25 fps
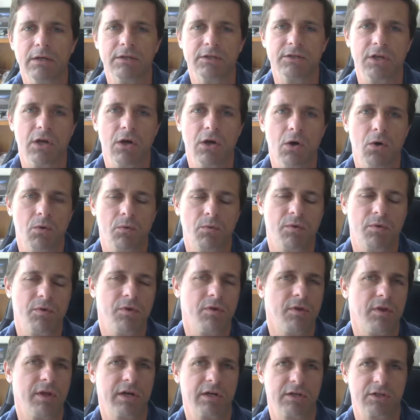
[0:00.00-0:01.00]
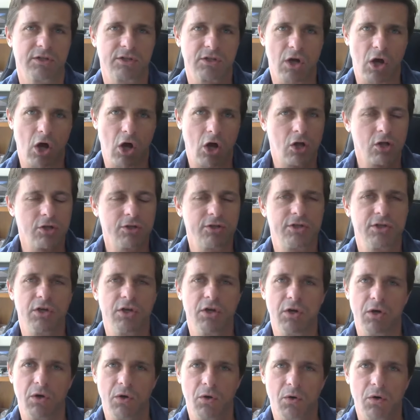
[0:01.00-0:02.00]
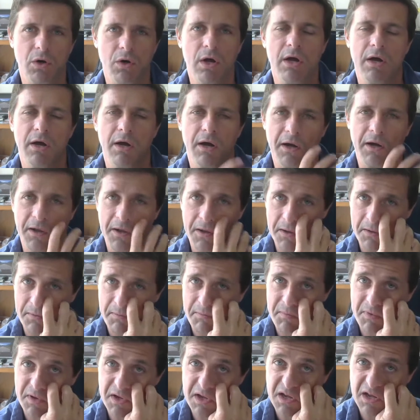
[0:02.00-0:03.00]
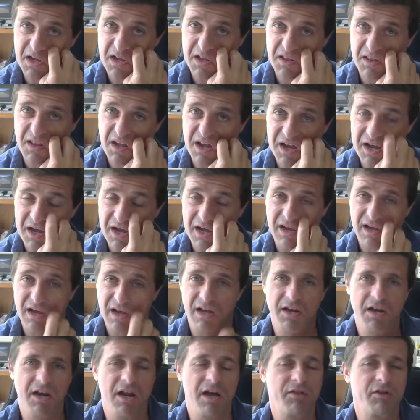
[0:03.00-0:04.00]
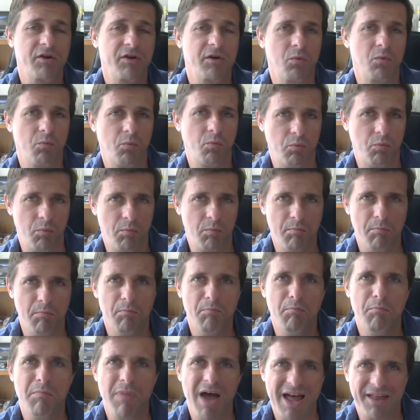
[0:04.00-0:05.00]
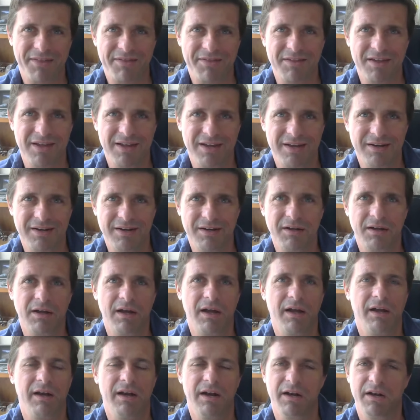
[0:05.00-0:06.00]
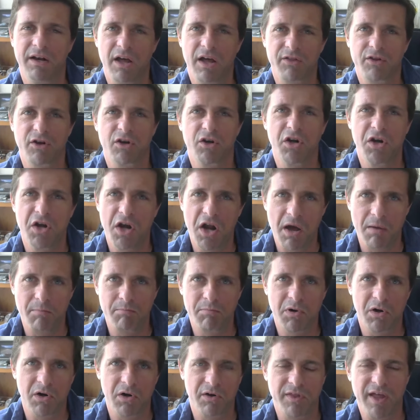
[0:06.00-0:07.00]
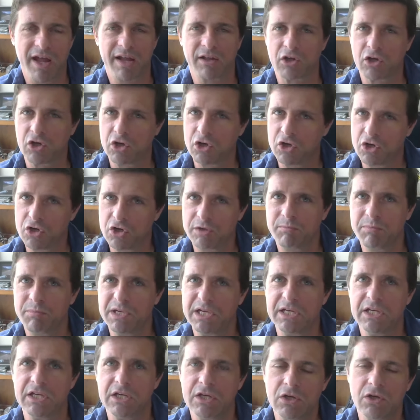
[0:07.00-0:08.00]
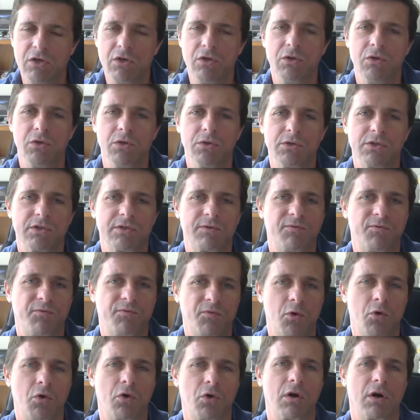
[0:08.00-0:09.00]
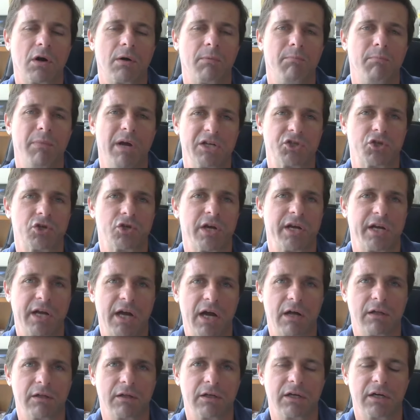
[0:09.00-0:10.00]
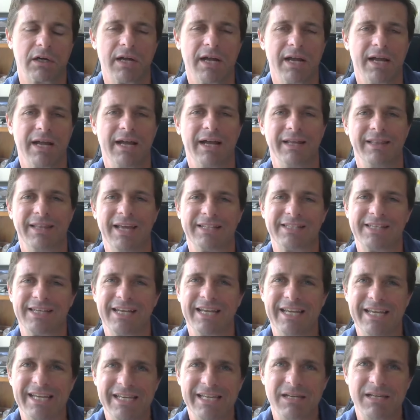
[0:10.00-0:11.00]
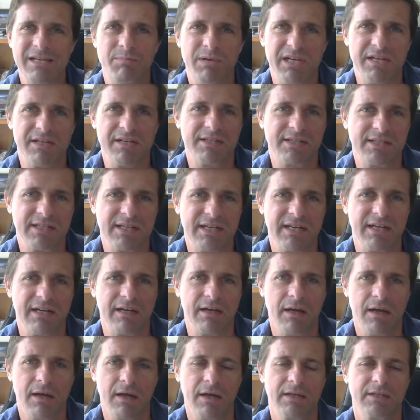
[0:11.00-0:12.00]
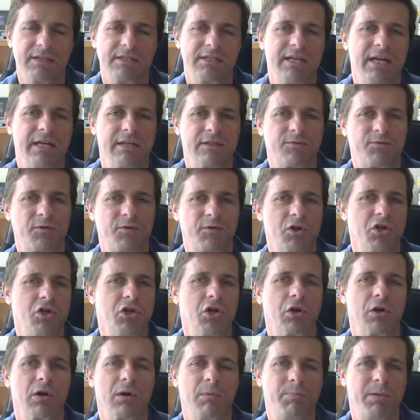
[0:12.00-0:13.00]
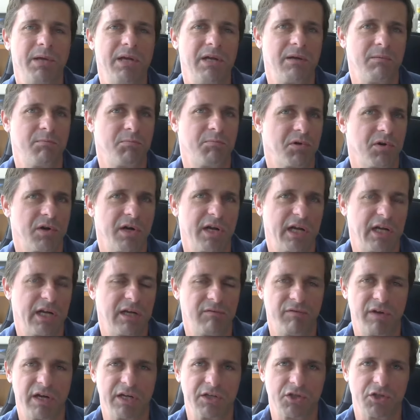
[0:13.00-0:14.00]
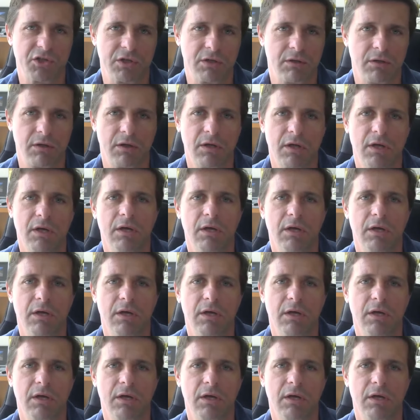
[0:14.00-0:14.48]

So there's also uh, uh, another method and another number that could be used for measuring color, and that's EBC, stands for European Brewing Convention.